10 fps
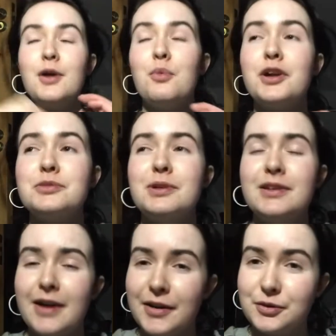Watch me
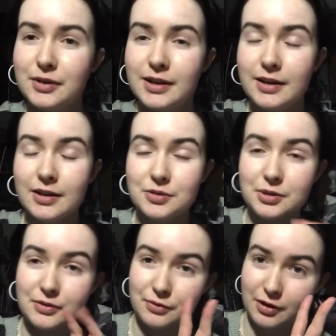not read in a
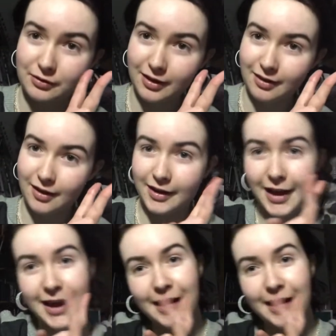24-hour readathon.